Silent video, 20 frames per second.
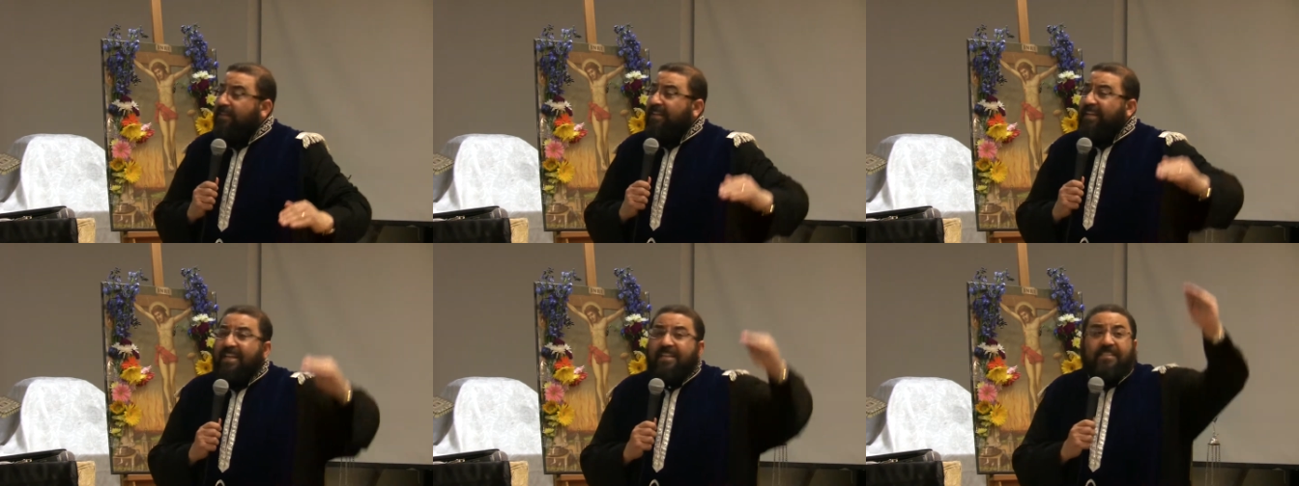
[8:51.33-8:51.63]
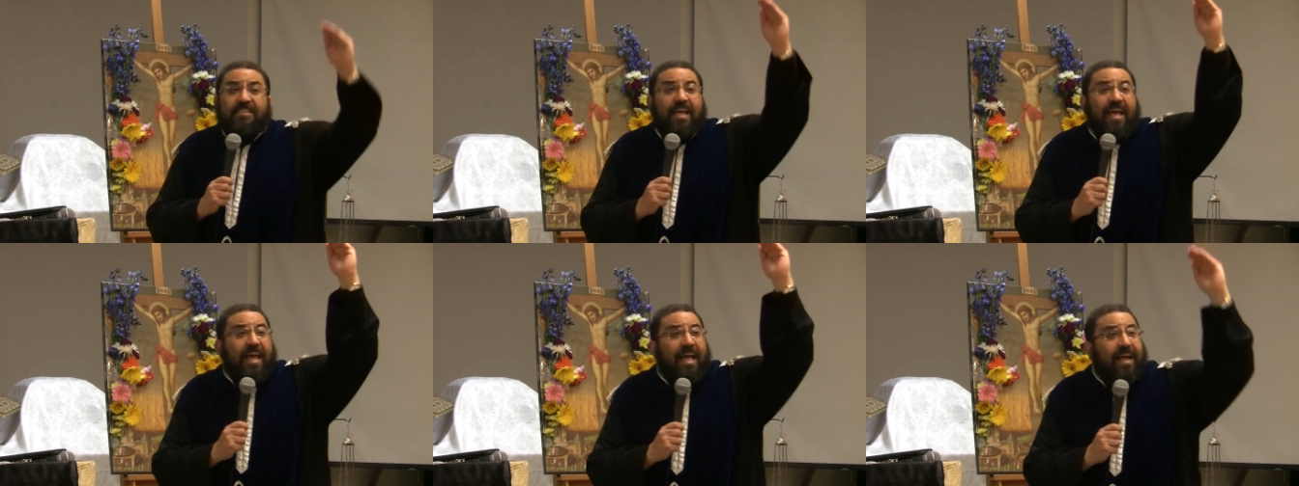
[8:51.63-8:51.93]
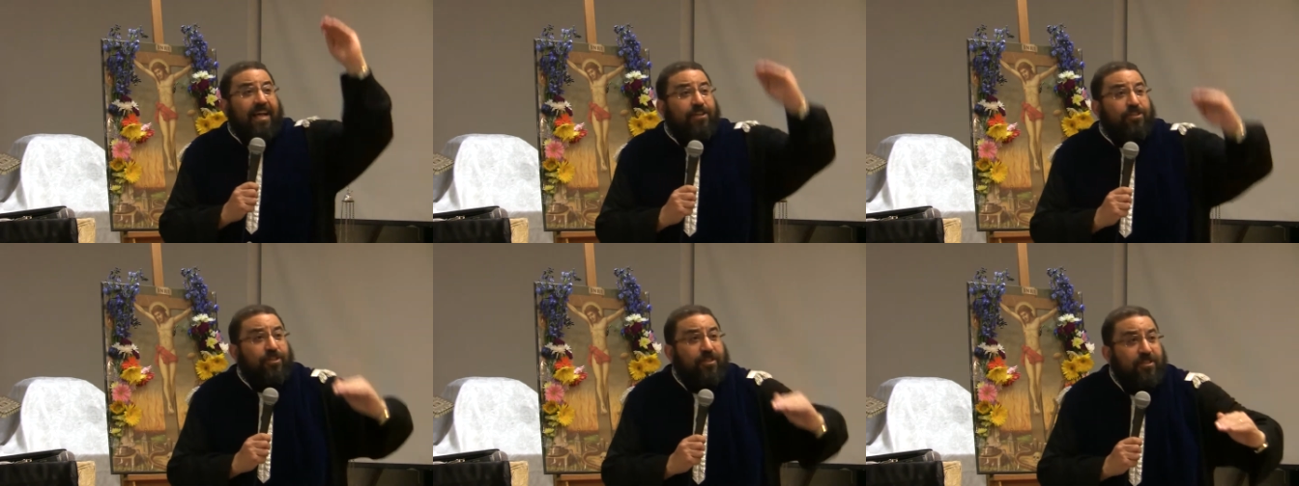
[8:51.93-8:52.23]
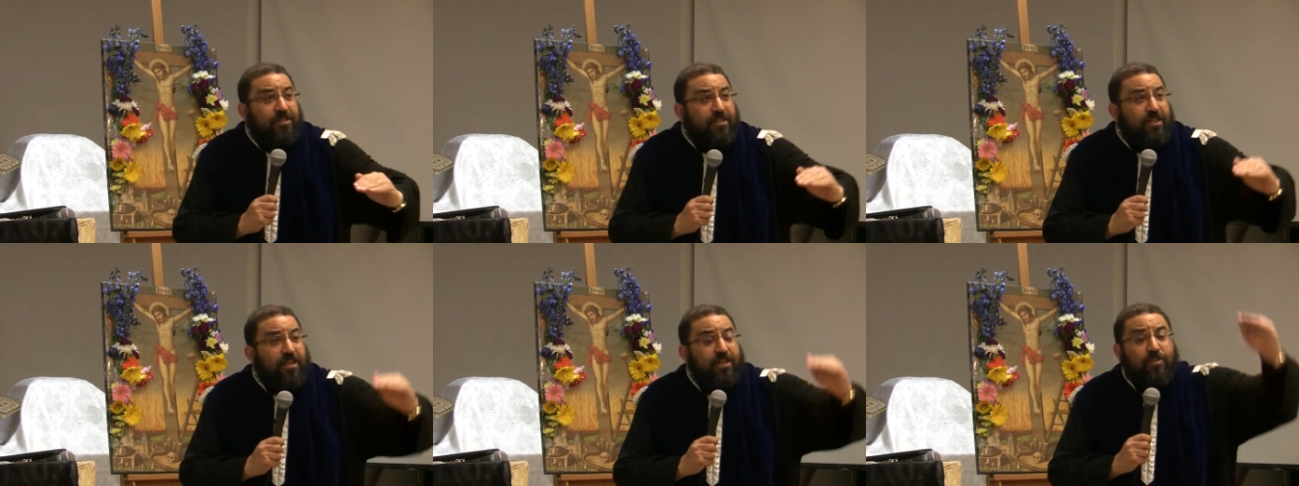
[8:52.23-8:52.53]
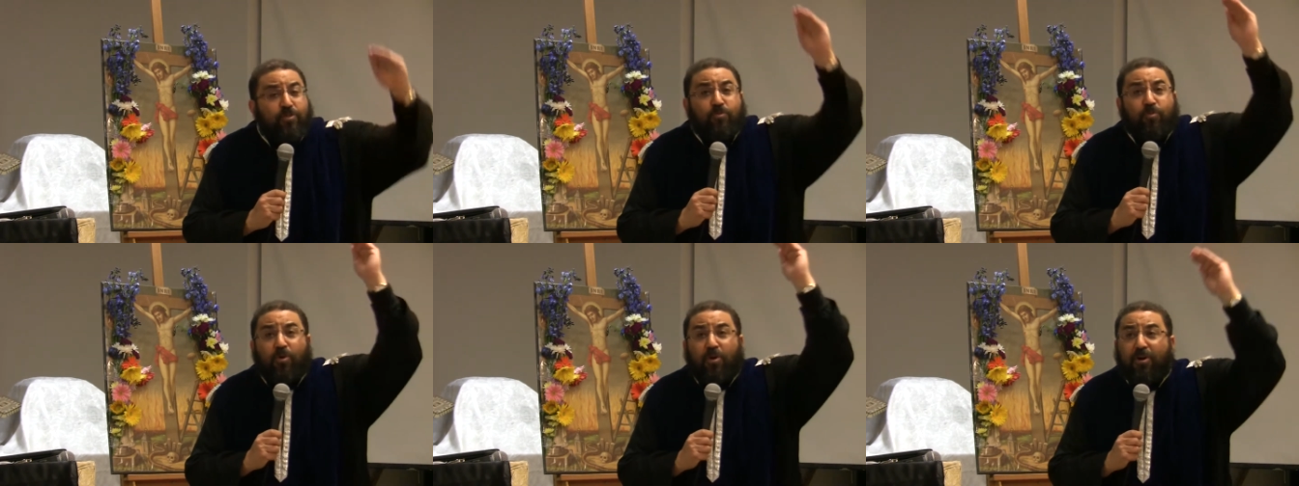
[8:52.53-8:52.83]
His actions,
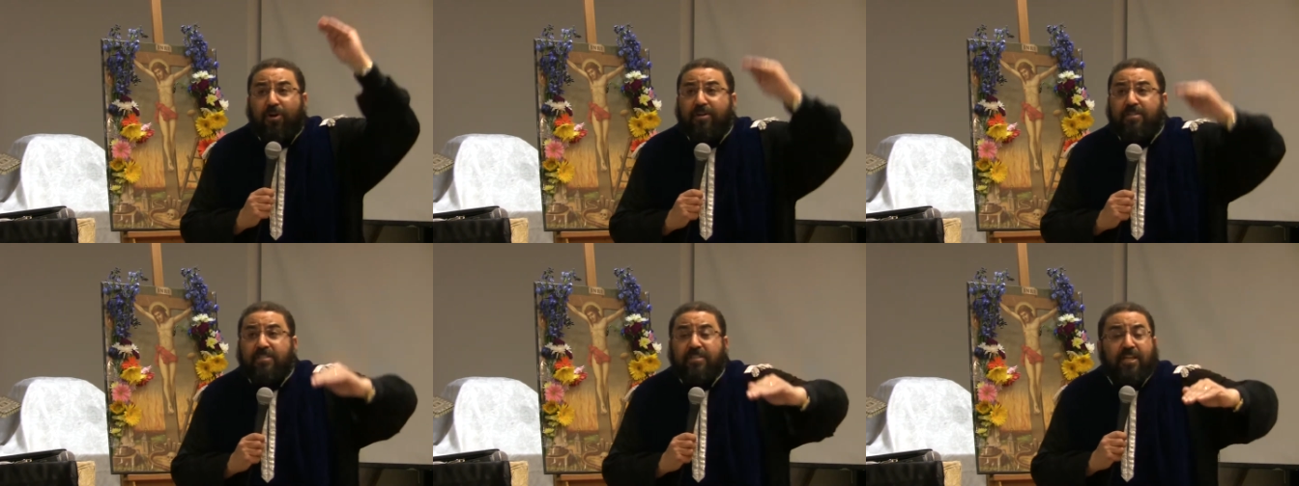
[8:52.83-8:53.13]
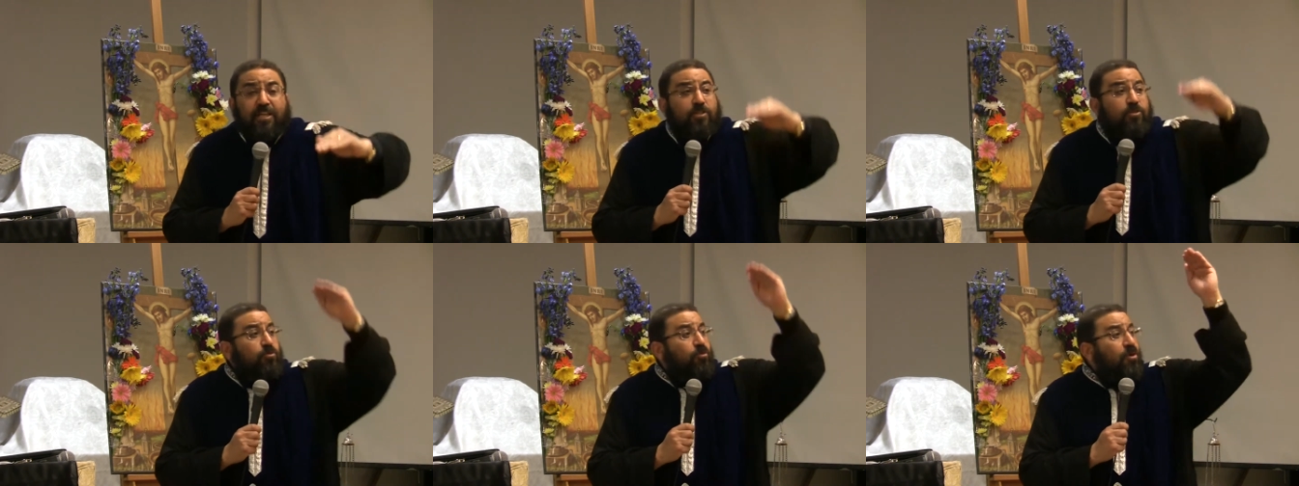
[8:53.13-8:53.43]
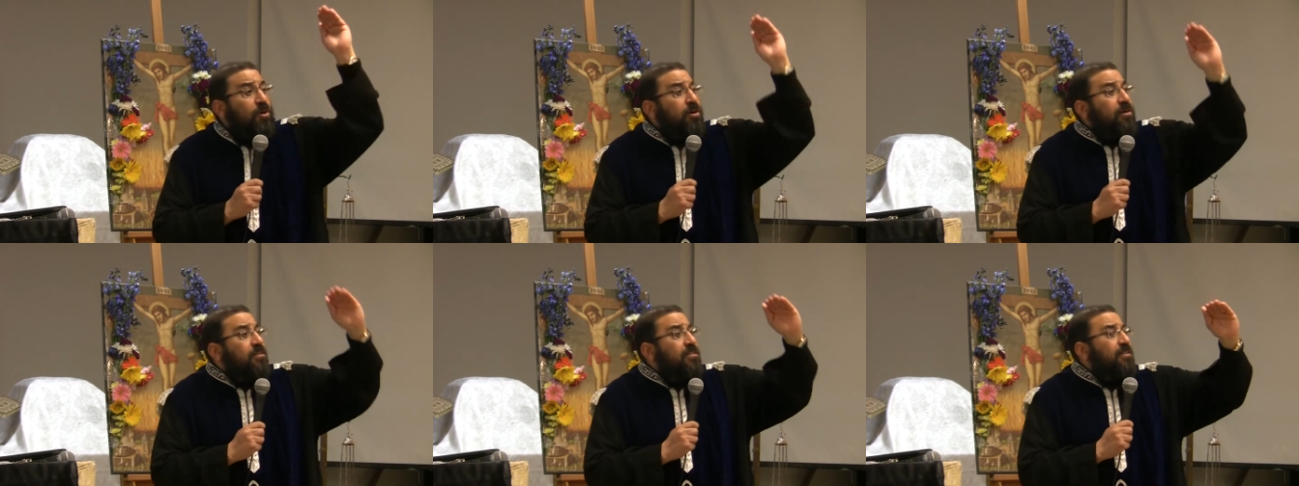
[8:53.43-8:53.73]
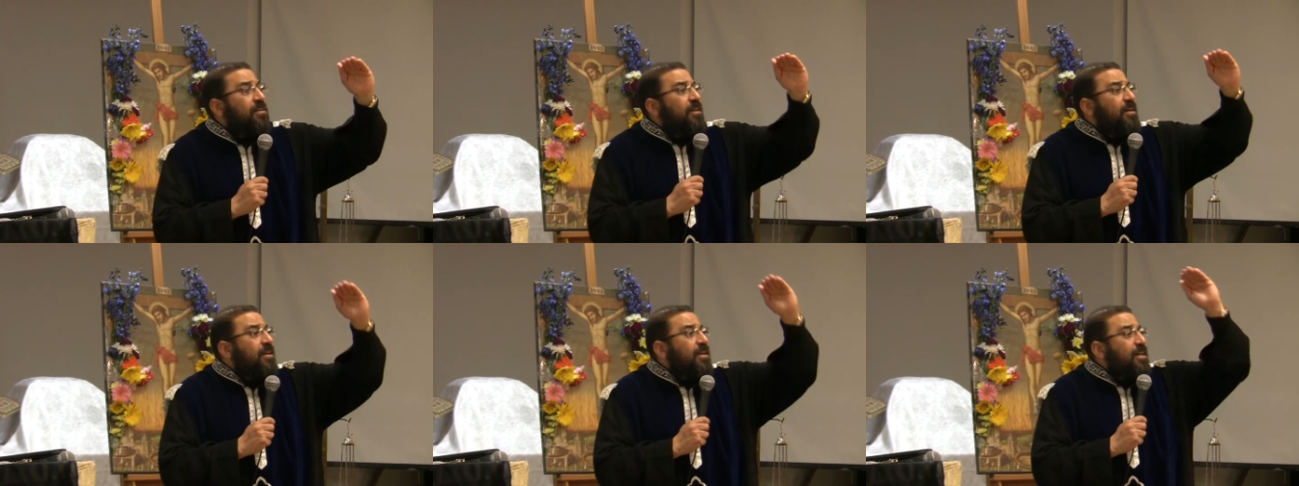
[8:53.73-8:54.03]
his works, his words.